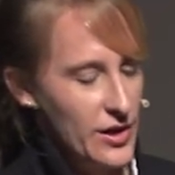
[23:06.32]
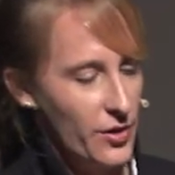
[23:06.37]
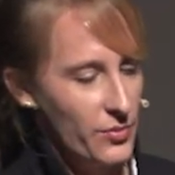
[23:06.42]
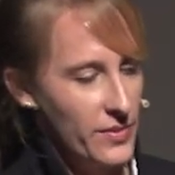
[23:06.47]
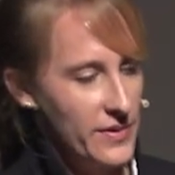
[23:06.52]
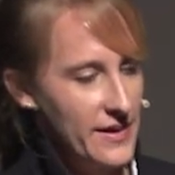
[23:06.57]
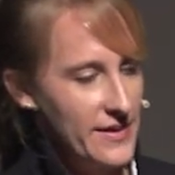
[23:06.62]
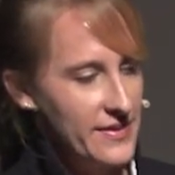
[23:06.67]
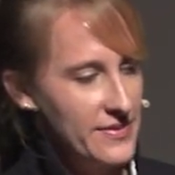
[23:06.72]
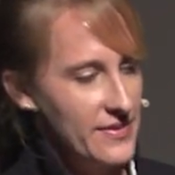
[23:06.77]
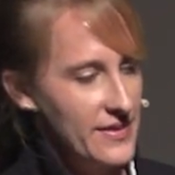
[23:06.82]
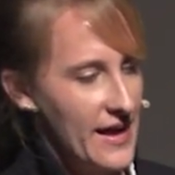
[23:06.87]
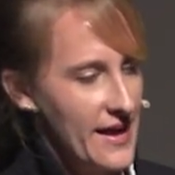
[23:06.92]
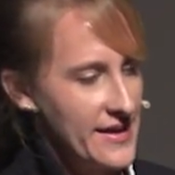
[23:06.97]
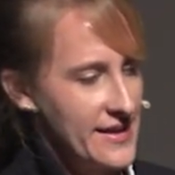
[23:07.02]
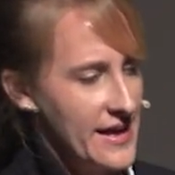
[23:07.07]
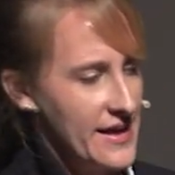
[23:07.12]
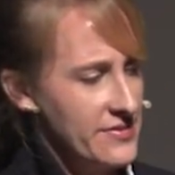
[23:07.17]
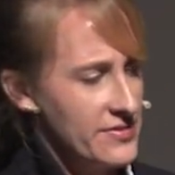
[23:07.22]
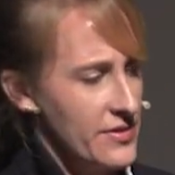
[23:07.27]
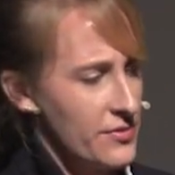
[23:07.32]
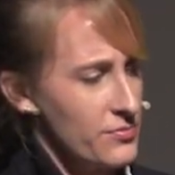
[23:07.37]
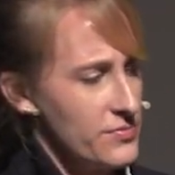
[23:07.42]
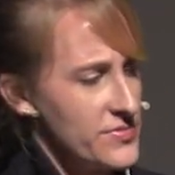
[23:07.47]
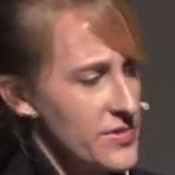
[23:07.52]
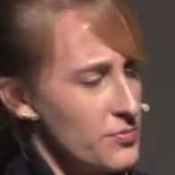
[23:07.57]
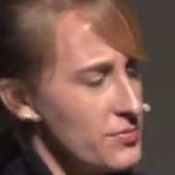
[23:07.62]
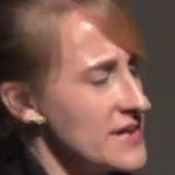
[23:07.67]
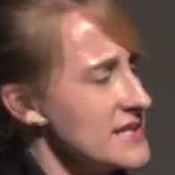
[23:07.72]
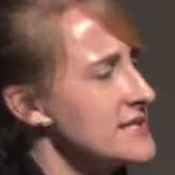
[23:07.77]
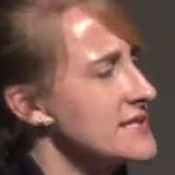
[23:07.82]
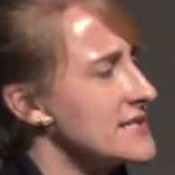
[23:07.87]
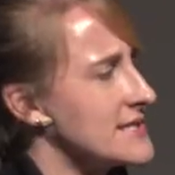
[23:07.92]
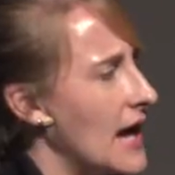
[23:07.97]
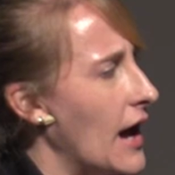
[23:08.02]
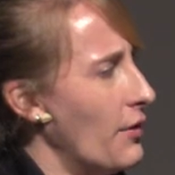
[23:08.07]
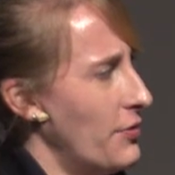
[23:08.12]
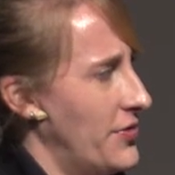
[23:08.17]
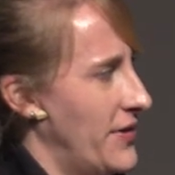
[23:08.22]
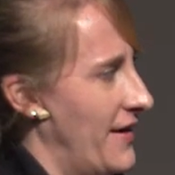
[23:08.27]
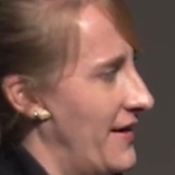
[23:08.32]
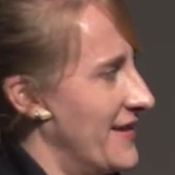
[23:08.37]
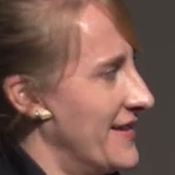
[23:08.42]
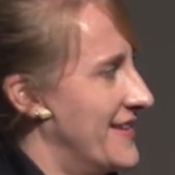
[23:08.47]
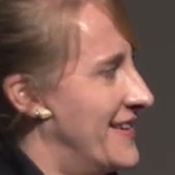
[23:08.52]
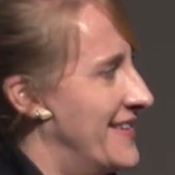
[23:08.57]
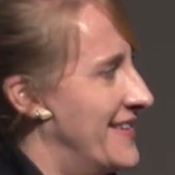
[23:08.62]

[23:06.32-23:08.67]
know, again, the, the risk is out there.